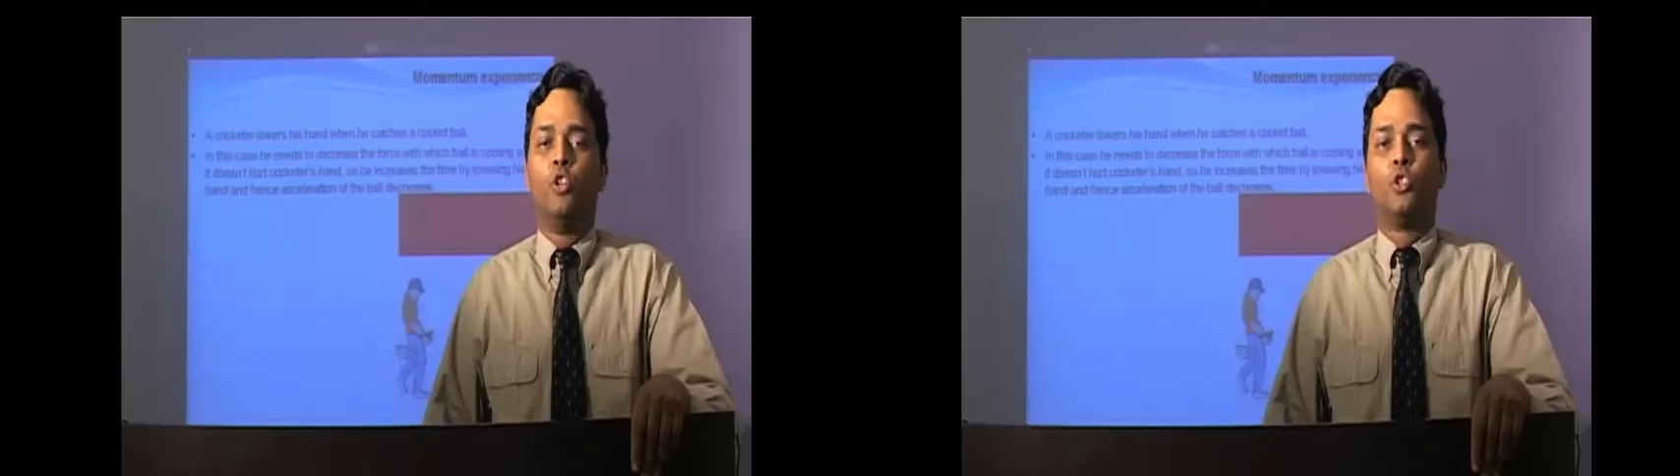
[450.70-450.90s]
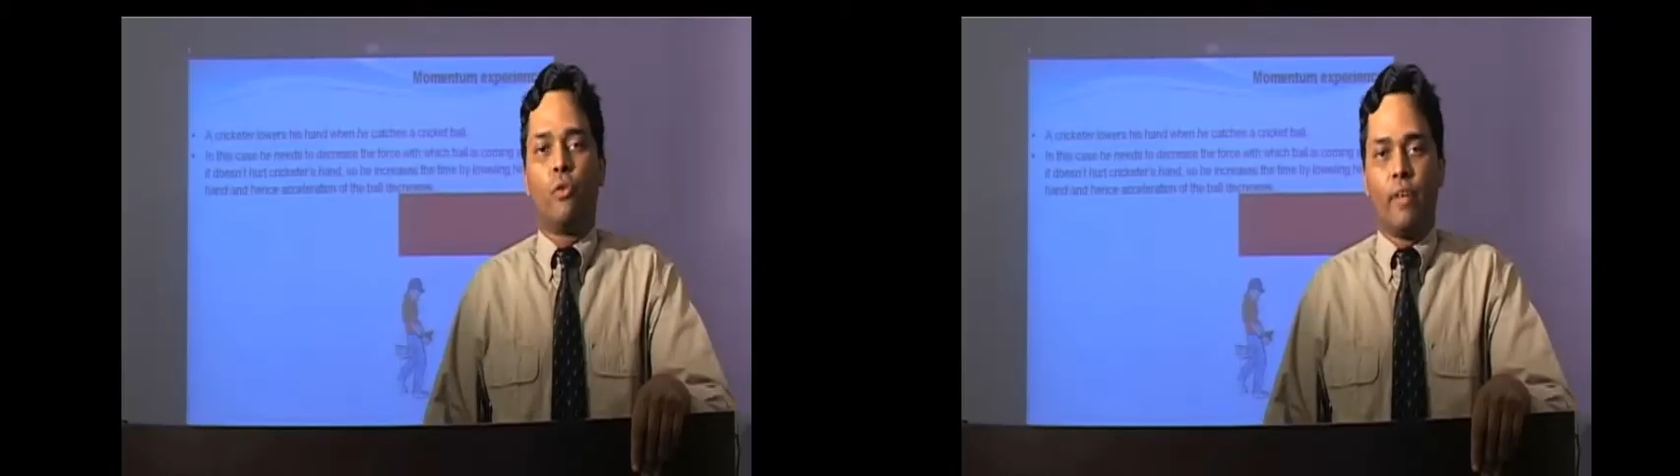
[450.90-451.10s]

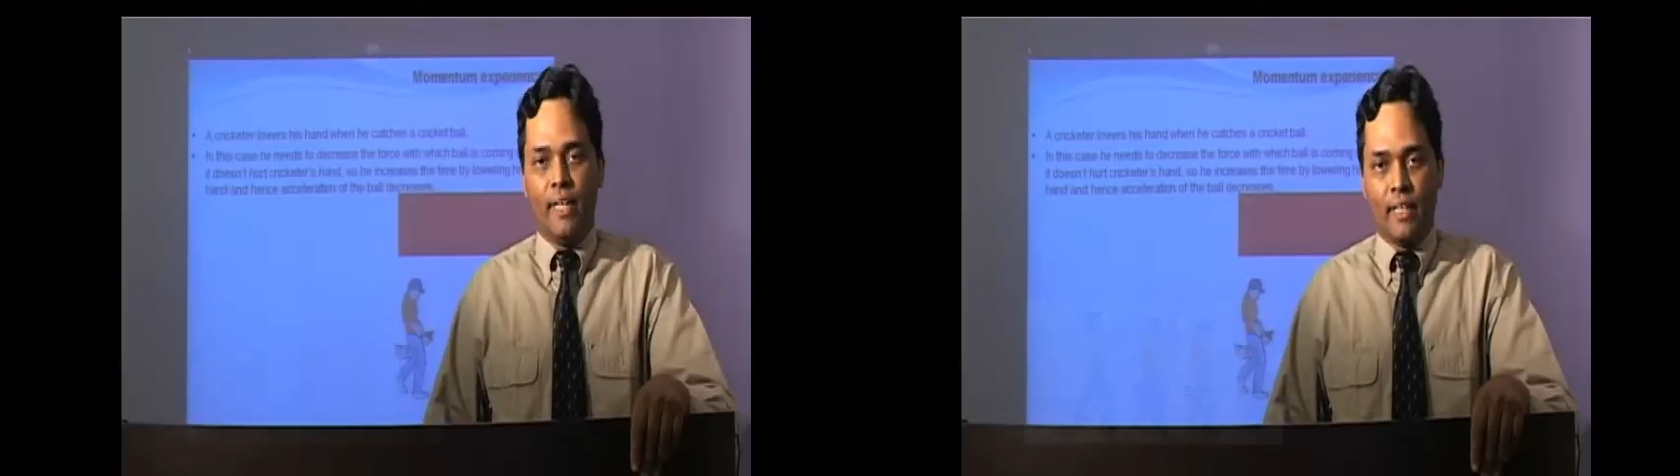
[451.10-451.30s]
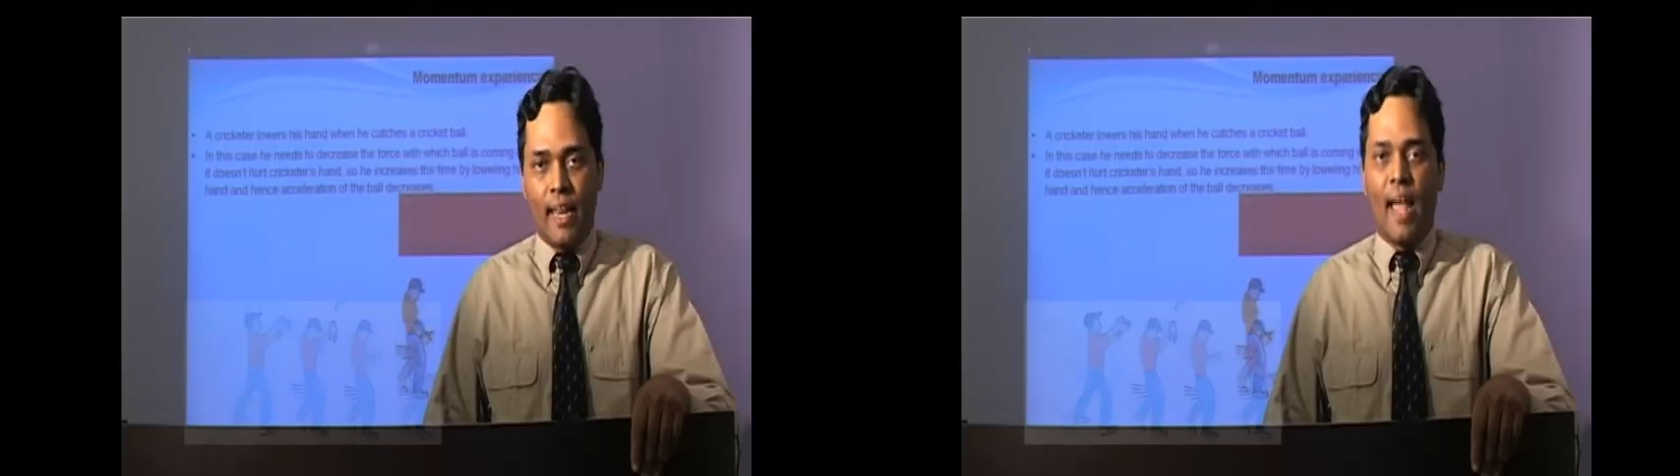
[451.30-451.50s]
So when
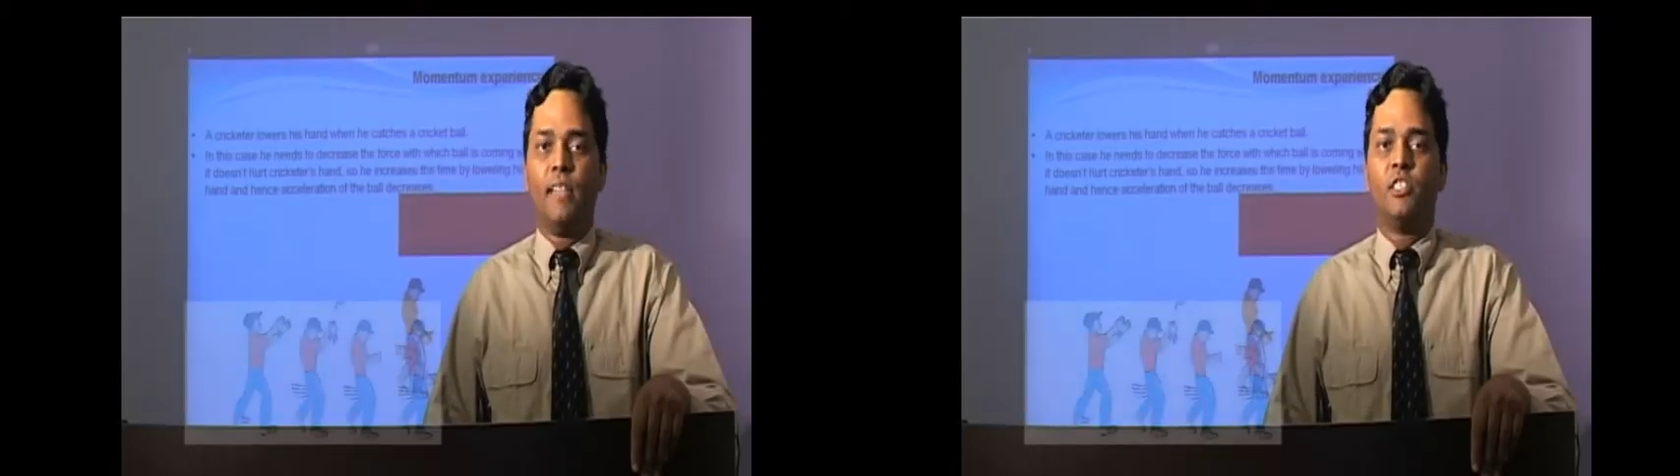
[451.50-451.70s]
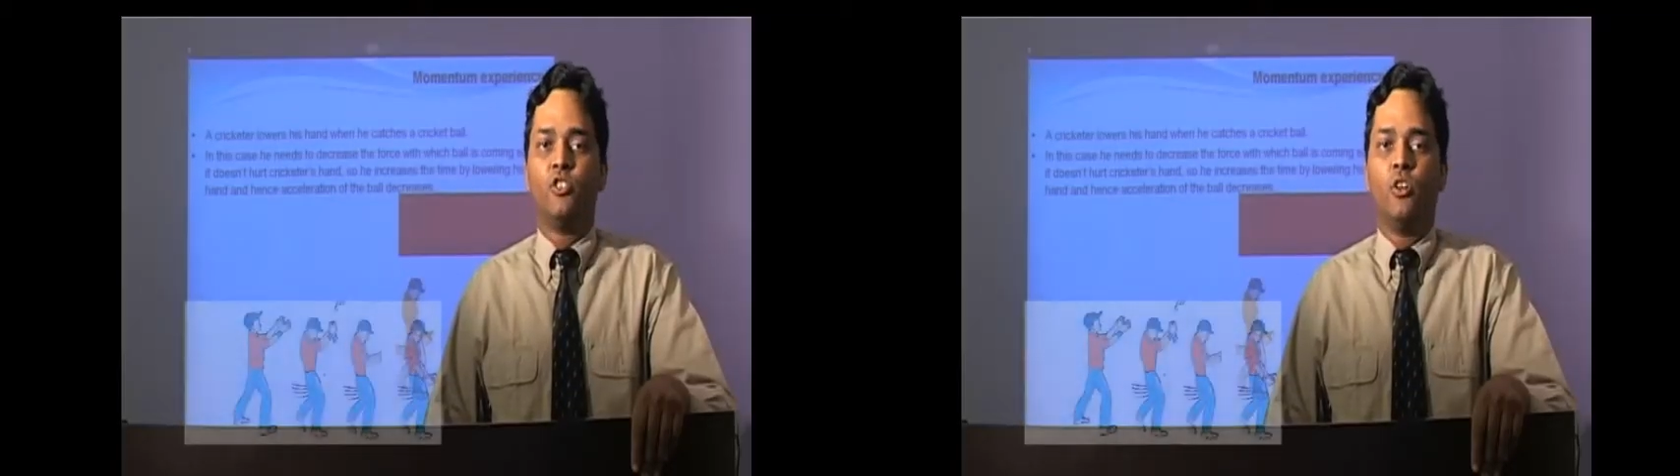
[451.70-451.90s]
it
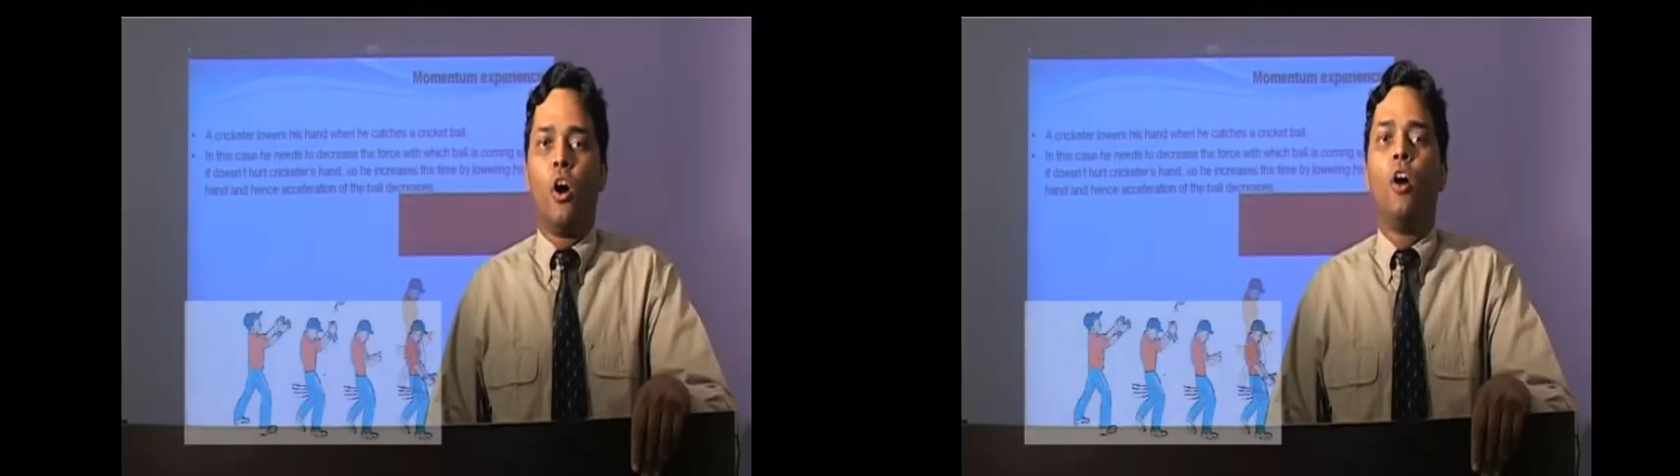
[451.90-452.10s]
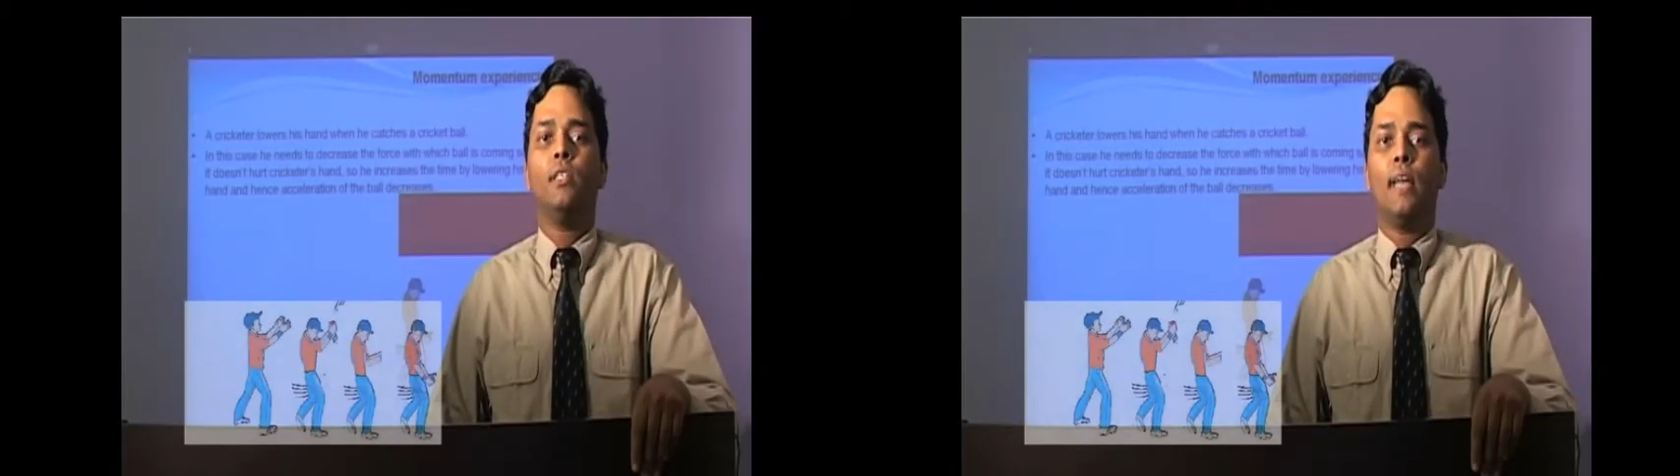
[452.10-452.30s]
lands
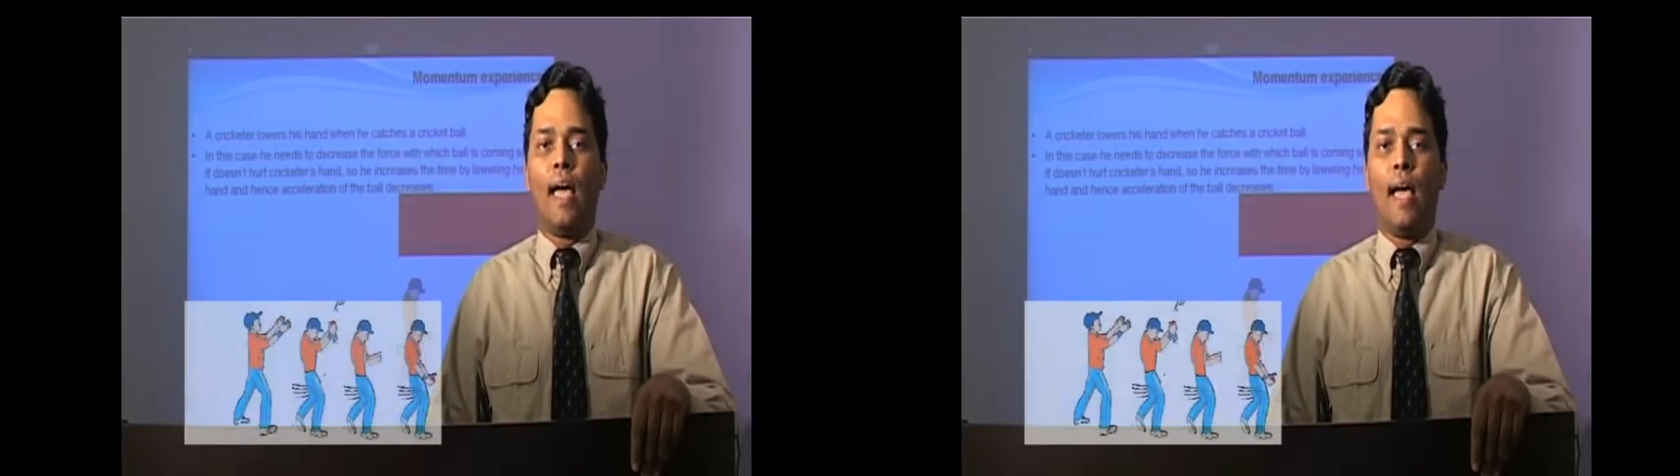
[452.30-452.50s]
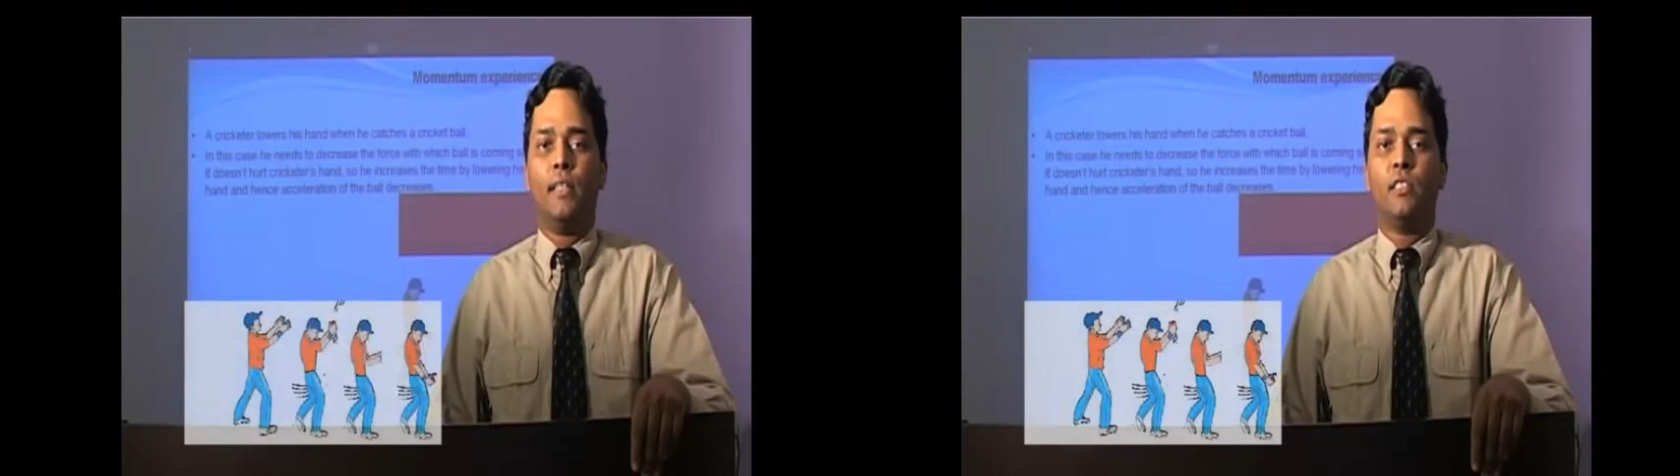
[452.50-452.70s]
on the
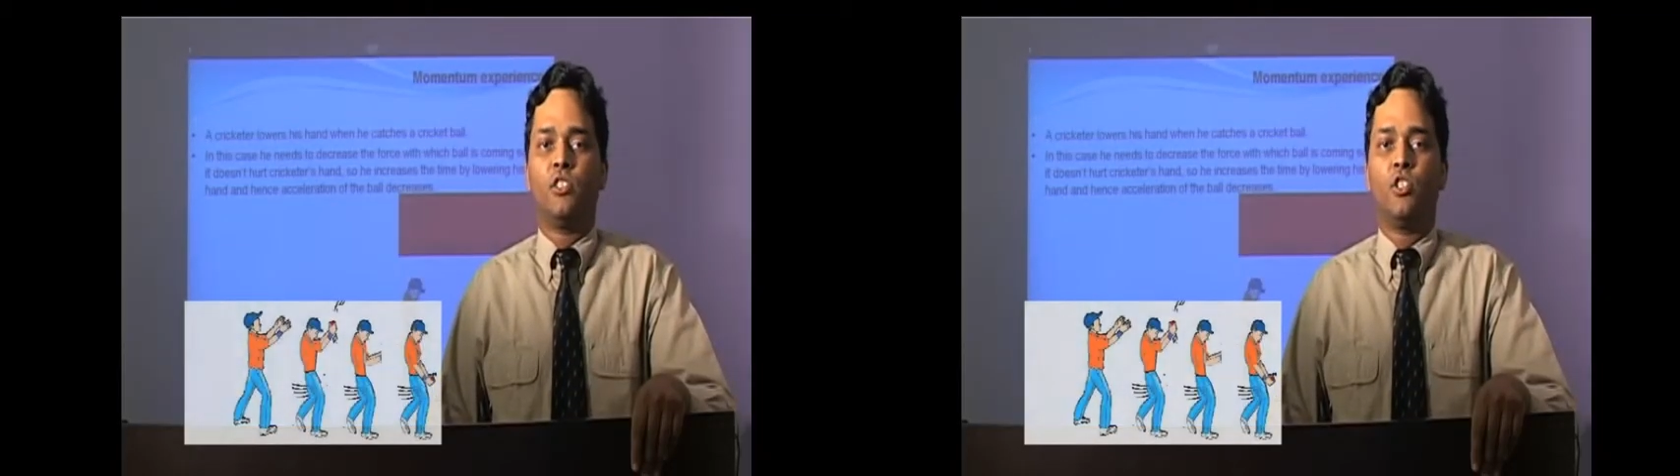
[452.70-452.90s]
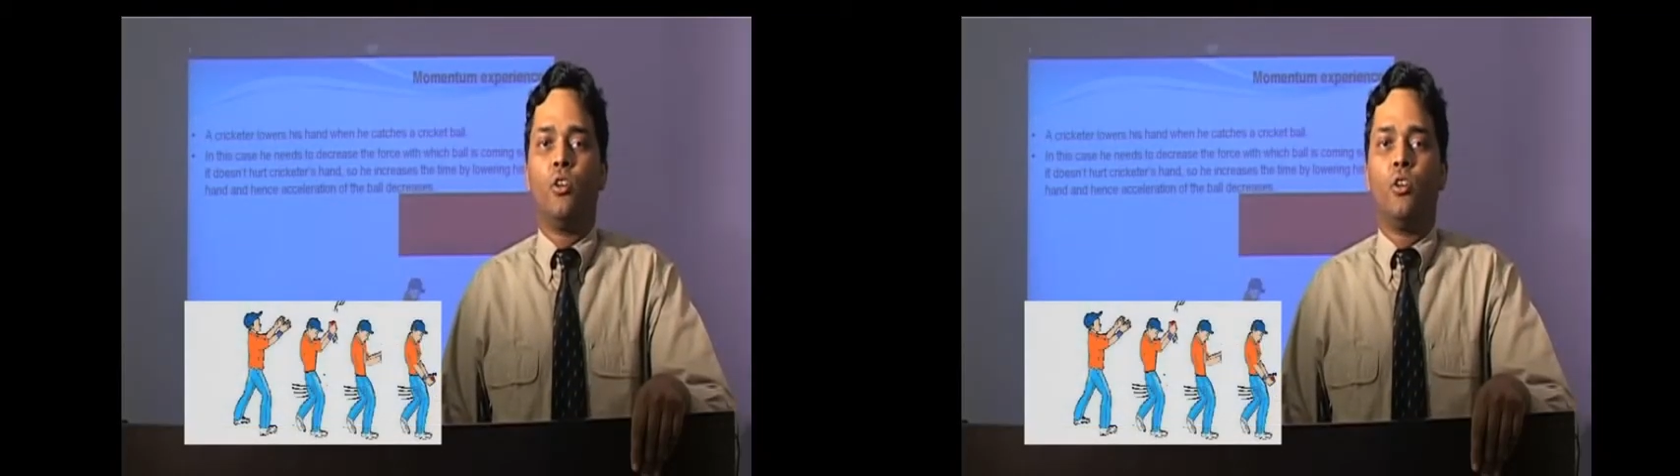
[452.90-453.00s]
hands